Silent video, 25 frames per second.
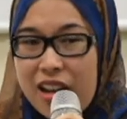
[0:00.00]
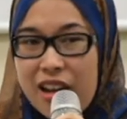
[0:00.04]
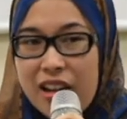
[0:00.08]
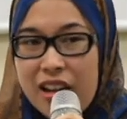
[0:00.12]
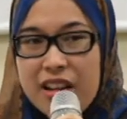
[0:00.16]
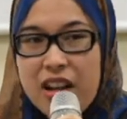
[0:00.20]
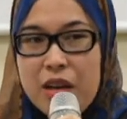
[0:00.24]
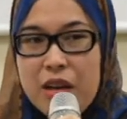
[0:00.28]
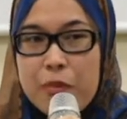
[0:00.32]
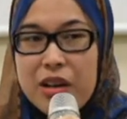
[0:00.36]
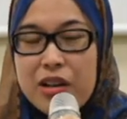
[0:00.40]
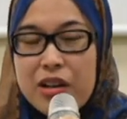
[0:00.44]

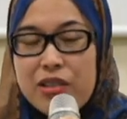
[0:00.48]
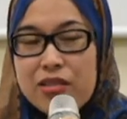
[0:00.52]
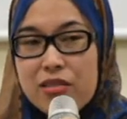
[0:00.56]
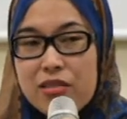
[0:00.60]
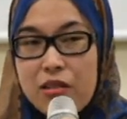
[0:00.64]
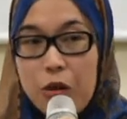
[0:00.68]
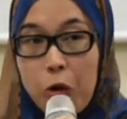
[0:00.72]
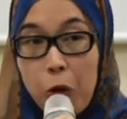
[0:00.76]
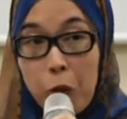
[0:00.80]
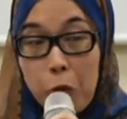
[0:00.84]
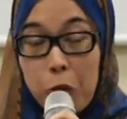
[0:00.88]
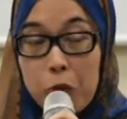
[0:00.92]
Yeah, because,
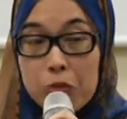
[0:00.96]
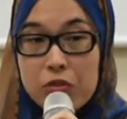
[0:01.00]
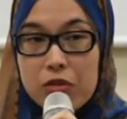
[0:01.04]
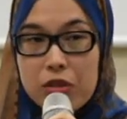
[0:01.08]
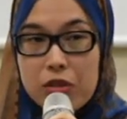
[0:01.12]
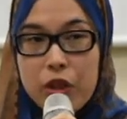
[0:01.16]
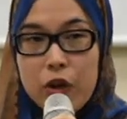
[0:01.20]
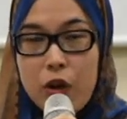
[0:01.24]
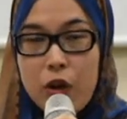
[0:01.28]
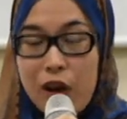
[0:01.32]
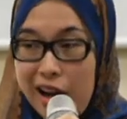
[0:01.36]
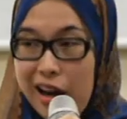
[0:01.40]

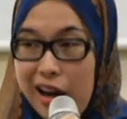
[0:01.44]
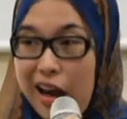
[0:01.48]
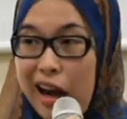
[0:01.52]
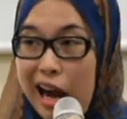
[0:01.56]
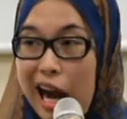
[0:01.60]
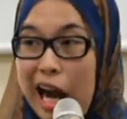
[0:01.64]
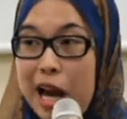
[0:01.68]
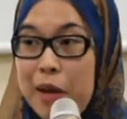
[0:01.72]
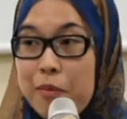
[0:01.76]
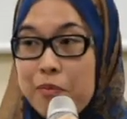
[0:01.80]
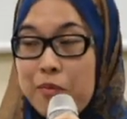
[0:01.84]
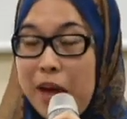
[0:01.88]

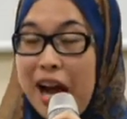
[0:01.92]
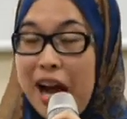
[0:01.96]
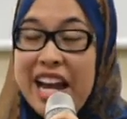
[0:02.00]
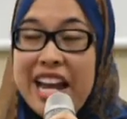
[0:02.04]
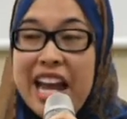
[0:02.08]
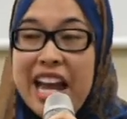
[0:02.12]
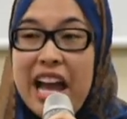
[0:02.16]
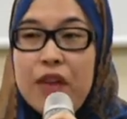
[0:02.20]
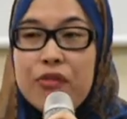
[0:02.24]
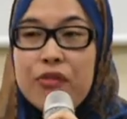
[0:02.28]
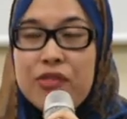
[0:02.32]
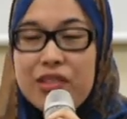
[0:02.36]
I
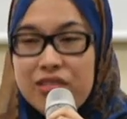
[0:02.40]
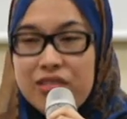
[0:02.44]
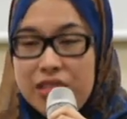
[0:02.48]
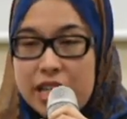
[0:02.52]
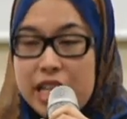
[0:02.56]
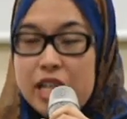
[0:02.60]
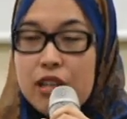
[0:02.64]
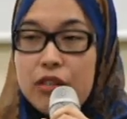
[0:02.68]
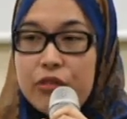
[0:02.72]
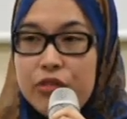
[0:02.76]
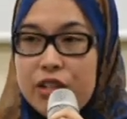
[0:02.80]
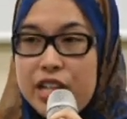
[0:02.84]
have this
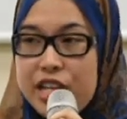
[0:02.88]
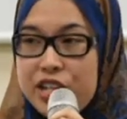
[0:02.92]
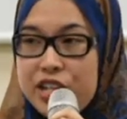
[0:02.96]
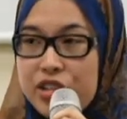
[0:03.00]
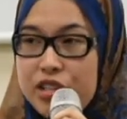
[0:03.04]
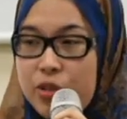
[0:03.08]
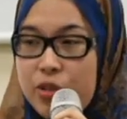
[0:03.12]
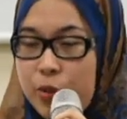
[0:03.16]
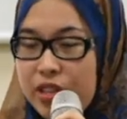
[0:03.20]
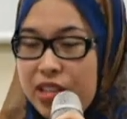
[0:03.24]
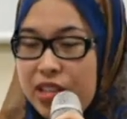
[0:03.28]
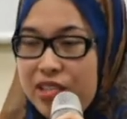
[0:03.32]
legal
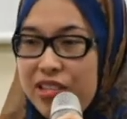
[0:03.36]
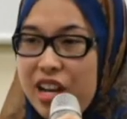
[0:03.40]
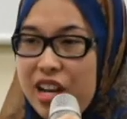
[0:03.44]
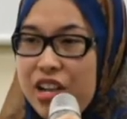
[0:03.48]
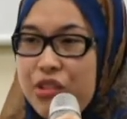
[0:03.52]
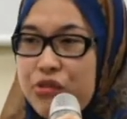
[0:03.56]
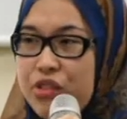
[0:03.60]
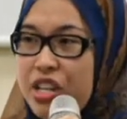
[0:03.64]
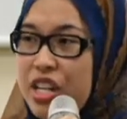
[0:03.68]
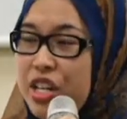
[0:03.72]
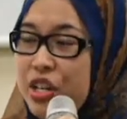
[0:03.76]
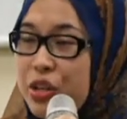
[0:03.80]
relationship with this
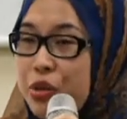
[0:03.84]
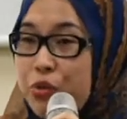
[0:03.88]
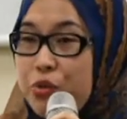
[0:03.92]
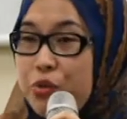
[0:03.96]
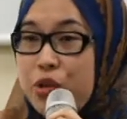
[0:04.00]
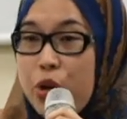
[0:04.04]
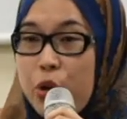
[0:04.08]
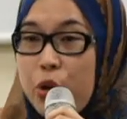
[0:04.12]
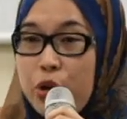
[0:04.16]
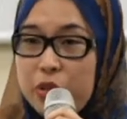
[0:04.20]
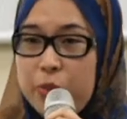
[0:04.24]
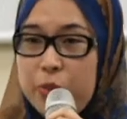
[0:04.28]
country, you
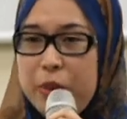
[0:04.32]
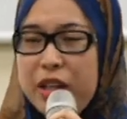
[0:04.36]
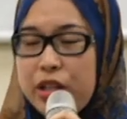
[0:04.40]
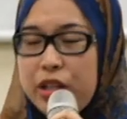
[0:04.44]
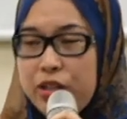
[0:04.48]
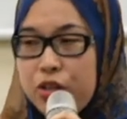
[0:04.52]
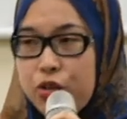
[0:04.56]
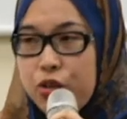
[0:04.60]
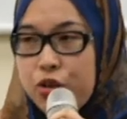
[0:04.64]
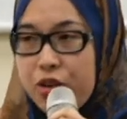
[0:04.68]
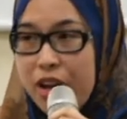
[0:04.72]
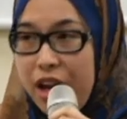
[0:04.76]
don't,
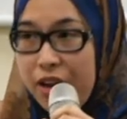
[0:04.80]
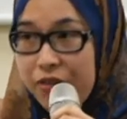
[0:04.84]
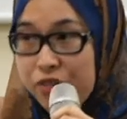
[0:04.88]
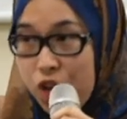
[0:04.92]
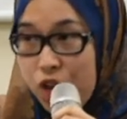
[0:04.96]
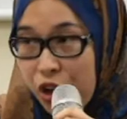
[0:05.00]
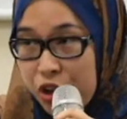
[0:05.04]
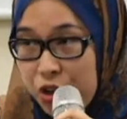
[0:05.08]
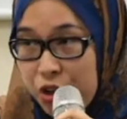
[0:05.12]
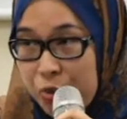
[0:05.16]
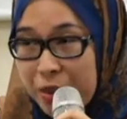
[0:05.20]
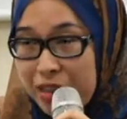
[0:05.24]
because you don't have
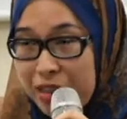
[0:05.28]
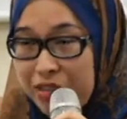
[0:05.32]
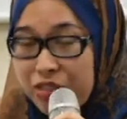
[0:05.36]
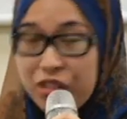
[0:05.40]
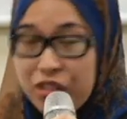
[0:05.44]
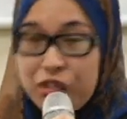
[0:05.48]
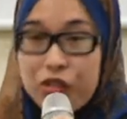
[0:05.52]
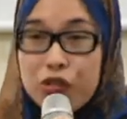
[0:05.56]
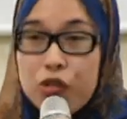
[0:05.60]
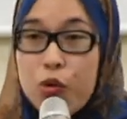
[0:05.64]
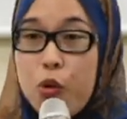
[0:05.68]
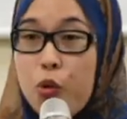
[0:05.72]
documents,
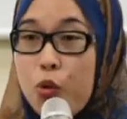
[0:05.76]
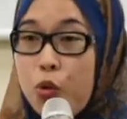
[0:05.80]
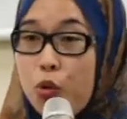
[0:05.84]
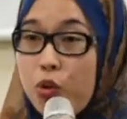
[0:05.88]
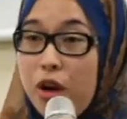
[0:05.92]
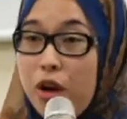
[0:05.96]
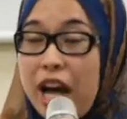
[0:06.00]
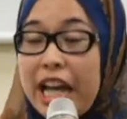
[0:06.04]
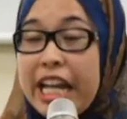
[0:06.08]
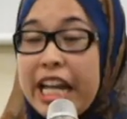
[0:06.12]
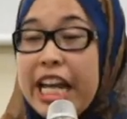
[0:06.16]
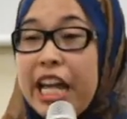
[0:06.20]
so
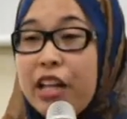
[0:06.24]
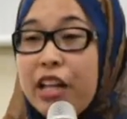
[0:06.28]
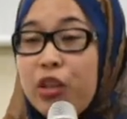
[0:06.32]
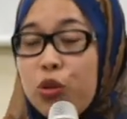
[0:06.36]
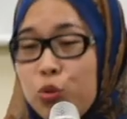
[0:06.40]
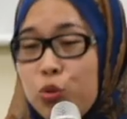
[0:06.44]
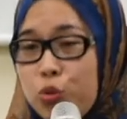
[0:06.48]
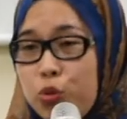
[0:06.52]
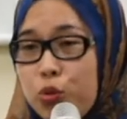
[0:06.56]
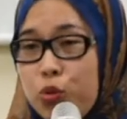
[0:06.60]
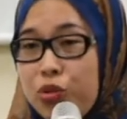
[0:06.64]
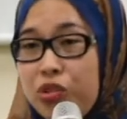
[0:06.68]
I get
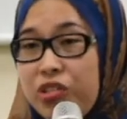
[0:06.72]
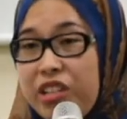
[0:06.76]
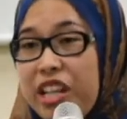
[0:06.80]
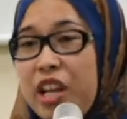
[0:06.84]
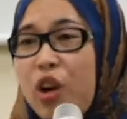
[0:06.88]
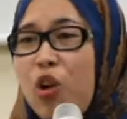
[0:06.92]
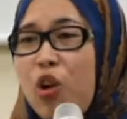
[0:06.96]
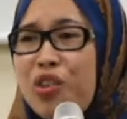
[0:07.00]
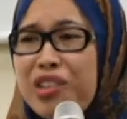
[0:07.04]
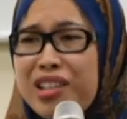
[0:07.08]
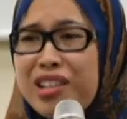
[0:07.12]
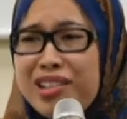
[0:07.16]
to say
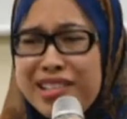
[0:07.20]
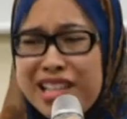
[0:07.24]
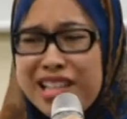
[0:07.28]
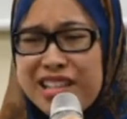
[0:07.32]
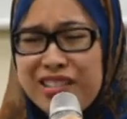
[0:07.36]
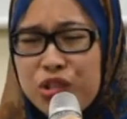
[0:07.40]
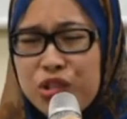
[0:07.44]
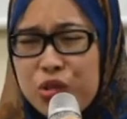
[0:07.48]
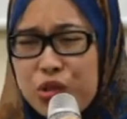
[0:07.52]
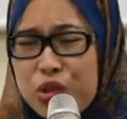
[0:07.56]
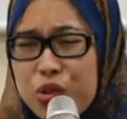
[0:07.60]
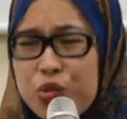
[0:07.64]
all these
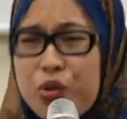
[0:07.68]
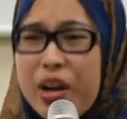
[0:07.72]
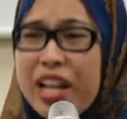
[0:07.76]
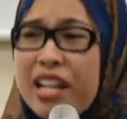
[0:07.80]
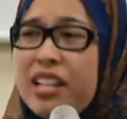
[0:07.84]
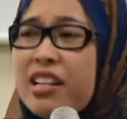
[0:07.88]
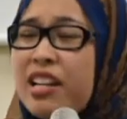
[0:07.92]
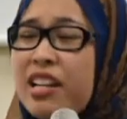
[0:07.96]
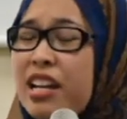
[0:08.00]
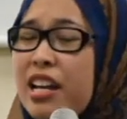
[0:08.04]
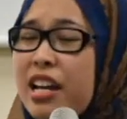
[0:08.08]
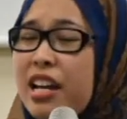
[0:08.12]
things to you,
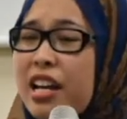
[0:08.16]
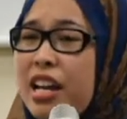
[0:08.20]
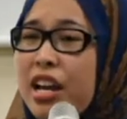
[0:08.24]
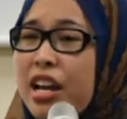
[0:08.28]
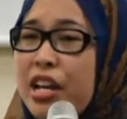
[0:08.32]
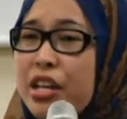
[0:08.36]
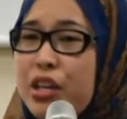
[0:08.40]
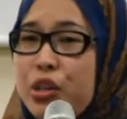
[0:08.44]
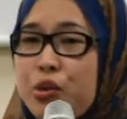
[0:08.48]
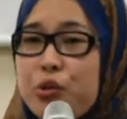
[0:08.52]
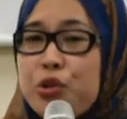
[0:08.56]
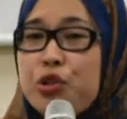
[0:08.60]
and
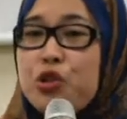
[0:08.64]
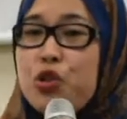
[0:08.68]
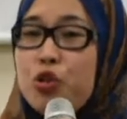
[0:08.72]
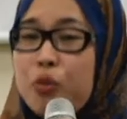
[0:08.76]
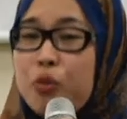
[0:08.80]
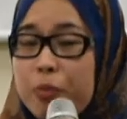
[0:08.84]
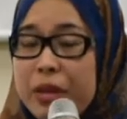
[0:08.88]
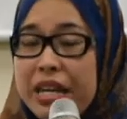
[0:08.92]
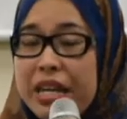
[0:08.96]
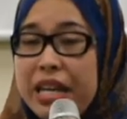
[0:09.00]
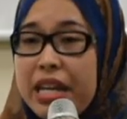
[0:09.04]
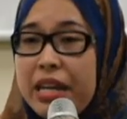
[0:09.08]
you
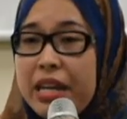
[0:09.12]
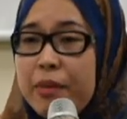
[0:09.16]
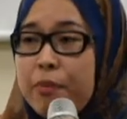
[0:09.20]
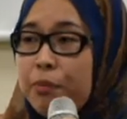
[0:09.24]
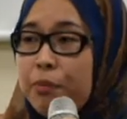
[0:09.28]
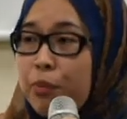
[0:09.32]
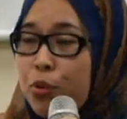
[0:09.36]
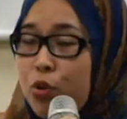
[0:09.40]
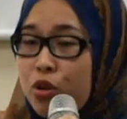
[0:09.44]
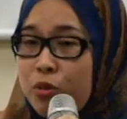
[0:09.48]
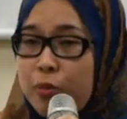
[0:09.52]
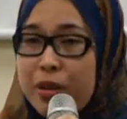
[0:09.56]
should be
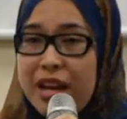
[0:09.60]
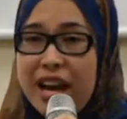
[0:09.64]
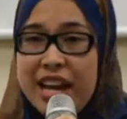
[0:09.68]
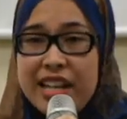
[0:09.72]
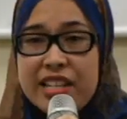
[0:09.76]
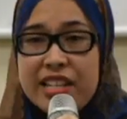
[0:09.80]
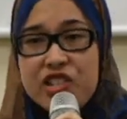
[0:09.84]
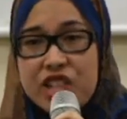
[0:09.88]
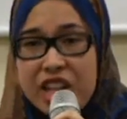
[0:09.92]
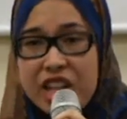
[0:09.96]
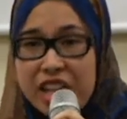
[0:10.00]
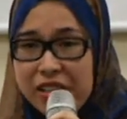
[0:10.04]
put
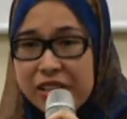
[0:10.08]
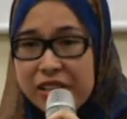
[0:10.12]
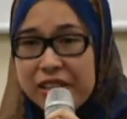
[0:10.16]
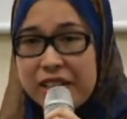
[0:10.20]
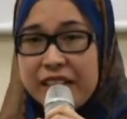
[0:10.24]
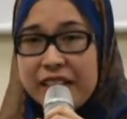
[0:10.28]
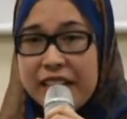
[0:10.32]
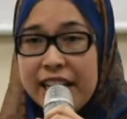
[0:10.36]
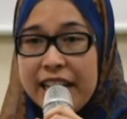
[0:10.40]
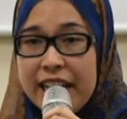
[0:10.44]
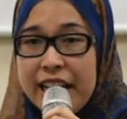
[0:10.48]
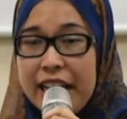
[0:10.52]
behind jail.
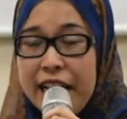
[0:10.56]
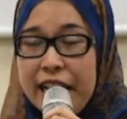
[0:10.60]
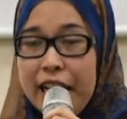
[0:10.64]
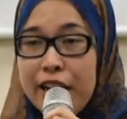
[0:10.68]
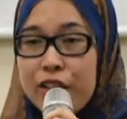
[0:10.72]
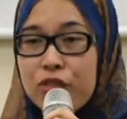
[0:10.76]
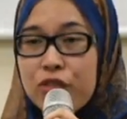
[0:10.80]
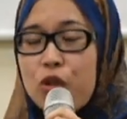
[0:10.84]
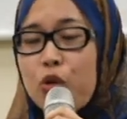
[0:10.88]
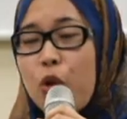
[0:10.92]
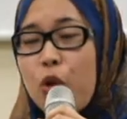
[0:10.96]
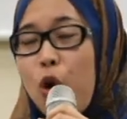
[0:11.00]

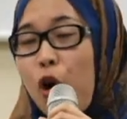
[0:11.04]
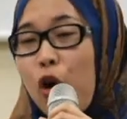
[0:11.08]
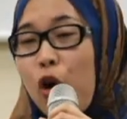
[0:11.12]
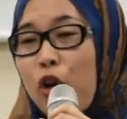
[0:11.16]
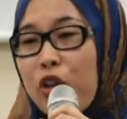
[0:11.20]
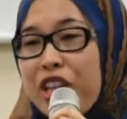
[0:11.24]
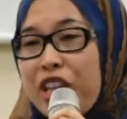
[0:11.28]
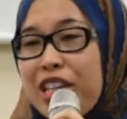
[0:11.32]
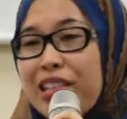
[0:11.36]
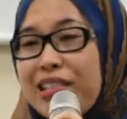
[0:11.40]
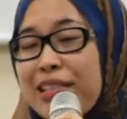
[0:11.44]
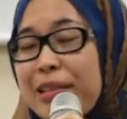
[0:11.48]
So all
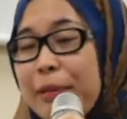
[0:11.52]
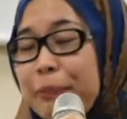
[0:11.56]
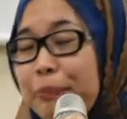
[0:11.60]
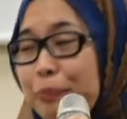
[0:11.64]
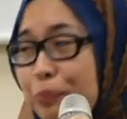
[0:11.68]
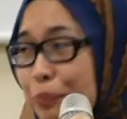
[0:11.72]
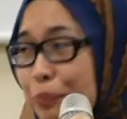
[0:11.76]
this,